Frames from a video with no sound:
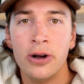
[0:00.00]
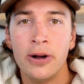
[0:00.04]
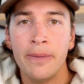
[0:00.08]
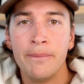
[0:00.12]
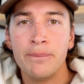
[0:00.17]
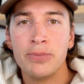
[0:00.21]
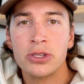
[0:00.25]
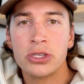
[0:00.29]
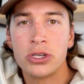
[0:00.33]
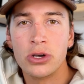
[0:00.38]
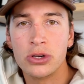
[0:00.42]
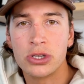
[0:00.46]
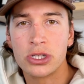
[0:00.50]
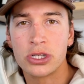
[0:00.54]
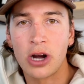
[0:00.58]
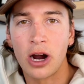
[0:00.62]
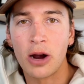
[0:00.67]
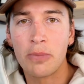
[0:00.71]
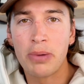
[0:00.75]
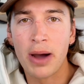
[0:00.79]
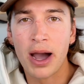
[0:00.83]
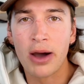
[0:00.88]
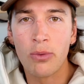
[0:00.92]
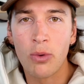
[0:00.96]
So
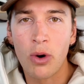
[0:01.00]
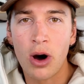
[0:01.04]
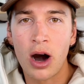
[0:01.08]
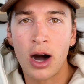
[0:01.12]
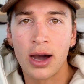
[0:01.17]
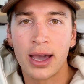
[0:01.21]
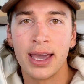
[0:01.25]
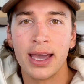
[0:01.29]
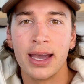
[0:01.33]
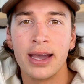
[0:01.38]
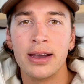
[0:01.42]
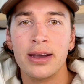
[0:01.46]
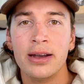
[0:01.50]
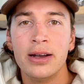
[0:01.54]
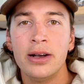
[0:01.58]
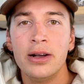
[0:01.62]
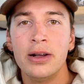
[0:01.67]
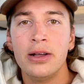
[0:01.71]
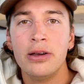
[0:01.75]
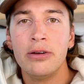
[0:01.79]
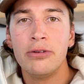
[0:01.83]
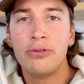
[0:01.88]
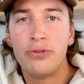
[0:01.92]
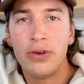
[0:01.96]
start by walking,
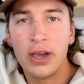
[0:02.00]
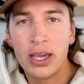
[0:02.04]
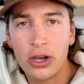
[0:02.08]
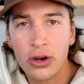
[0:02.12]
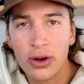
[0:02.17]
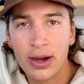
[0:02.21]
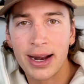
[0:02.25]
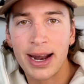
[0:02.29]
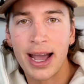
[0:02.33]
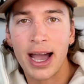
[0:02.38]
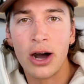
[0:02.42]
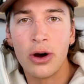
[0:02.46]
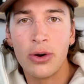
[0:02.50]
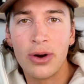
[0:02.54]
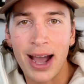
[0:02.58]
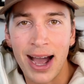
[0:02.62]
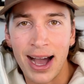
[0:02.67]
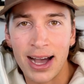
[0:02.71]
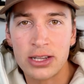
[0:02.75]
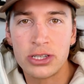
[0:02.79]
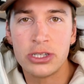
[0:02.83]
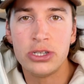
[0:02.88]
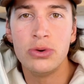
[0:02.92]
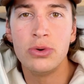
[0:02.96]
figure it out
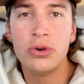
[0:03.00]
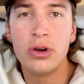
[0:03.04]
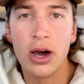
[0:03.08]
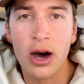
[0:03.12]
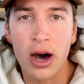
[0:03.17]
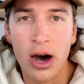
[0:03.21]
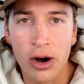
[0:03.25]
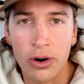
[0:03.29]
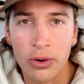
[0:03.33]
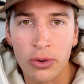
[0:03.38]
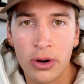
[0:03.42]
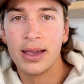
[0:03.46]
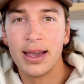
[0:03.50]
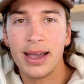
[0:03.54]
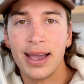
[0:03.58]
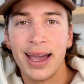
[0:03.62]
as you go,